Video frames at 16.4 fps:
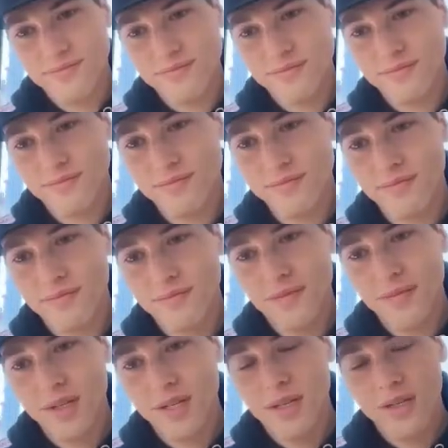
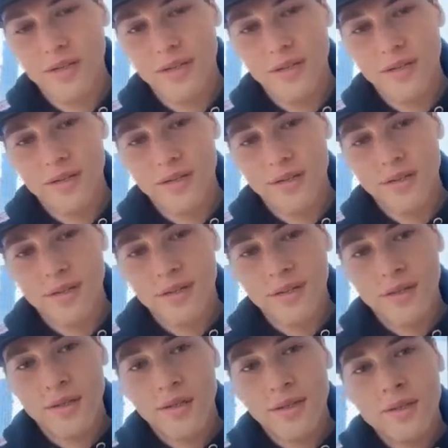
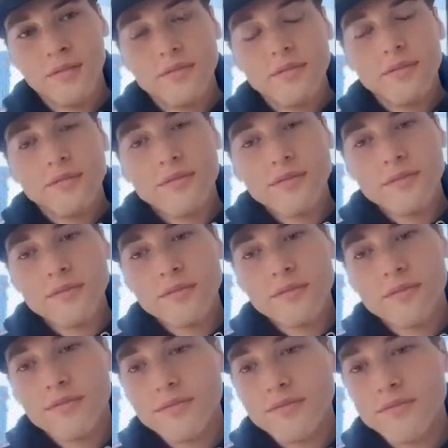
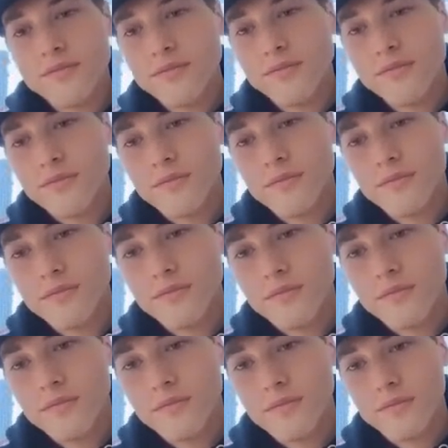
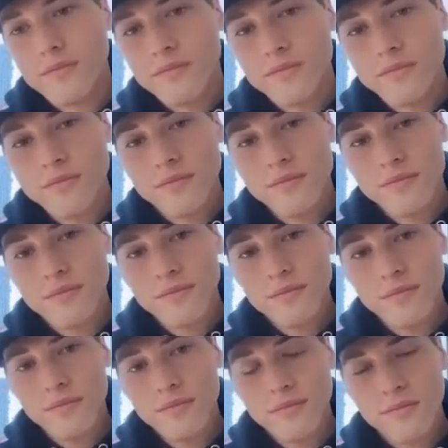
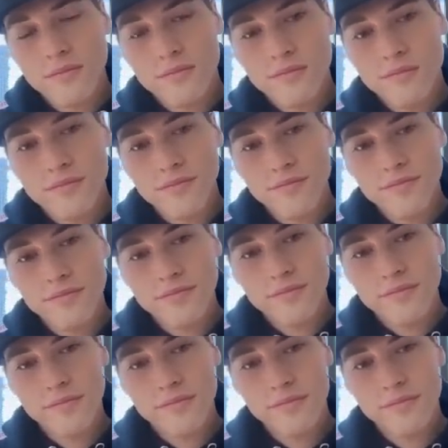
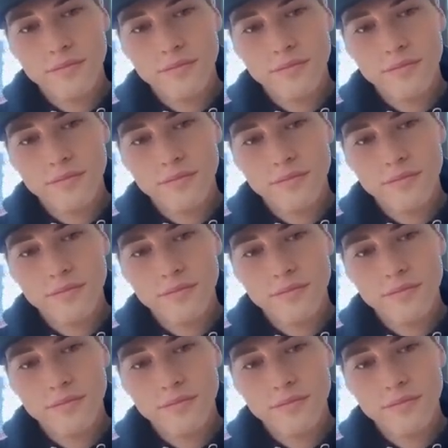No words are spoken by the person on screen.